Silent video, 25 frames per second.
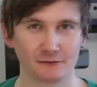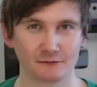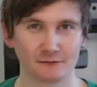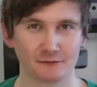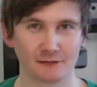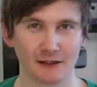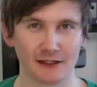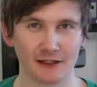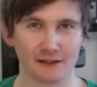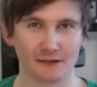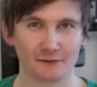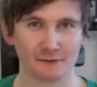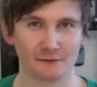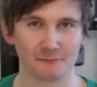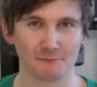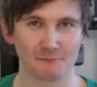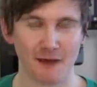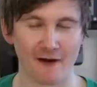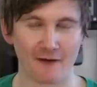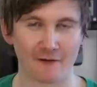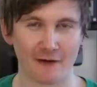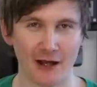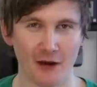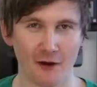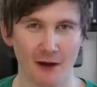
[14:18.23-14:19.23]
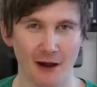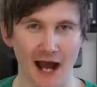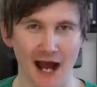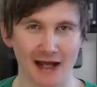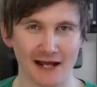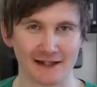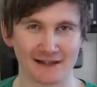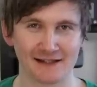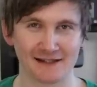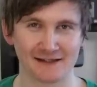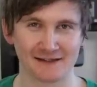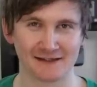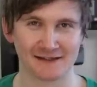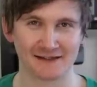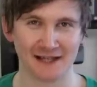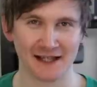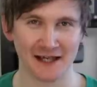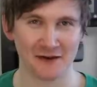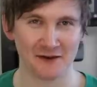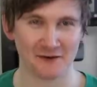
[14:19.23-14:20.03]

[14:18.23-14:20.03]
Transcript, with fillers: like Mario hacks, isn't it? Like